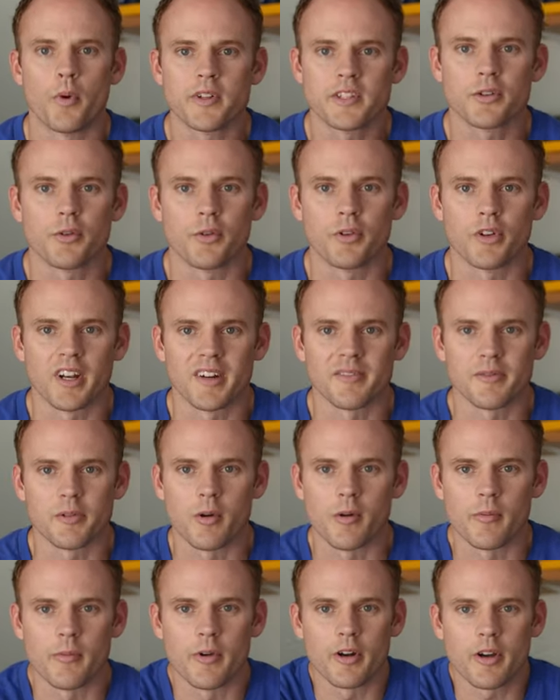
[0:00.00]
What's going on
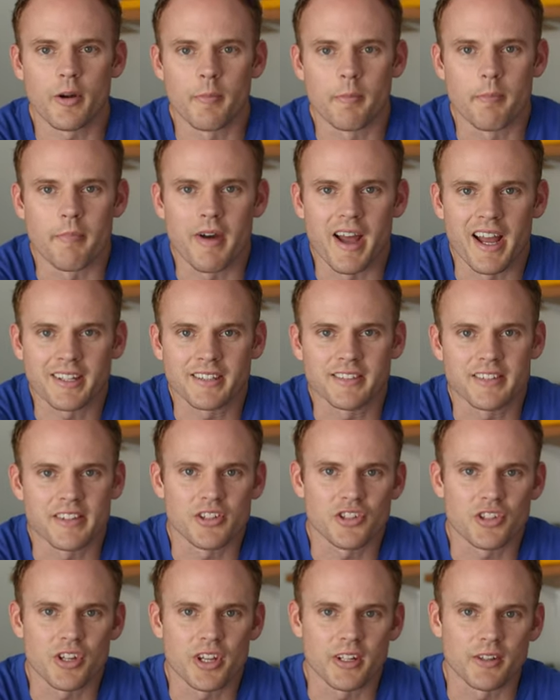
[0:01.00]
everyone? Welcome back to the
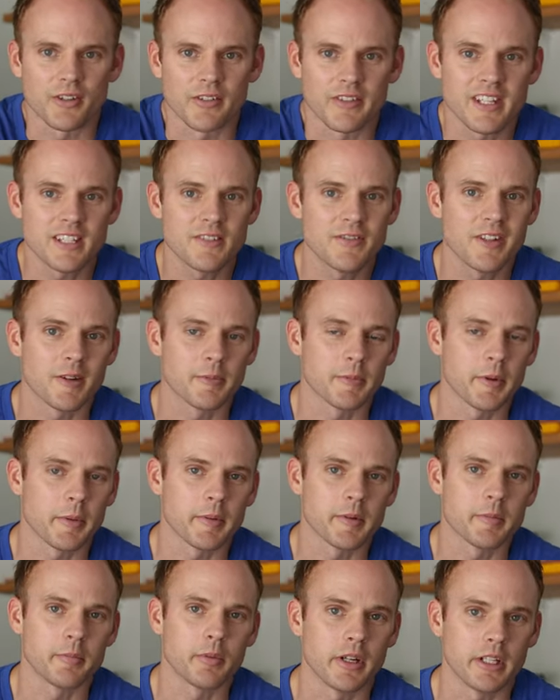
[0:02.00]
channel. In this video I'm
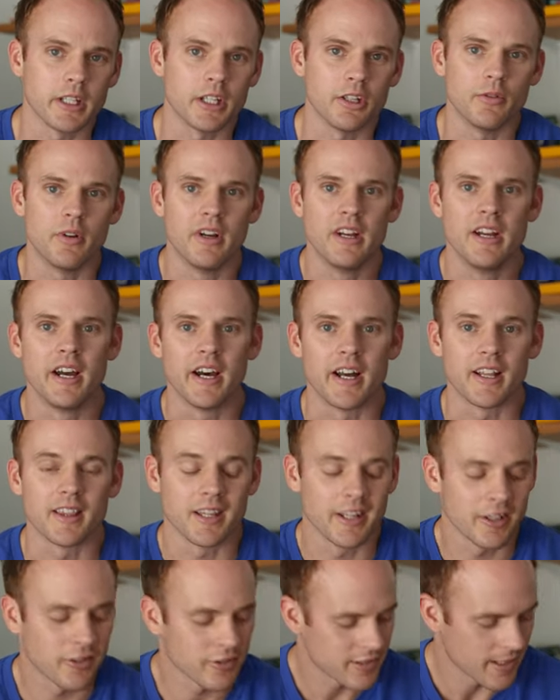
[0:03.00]
going to bring you a
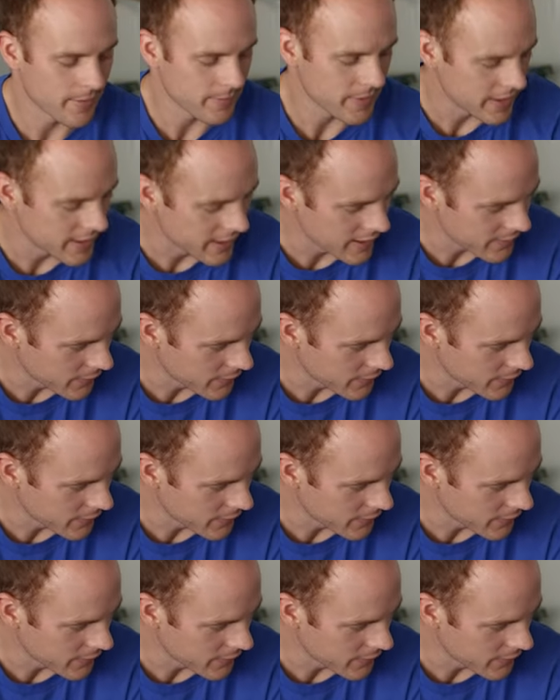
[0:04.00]
little something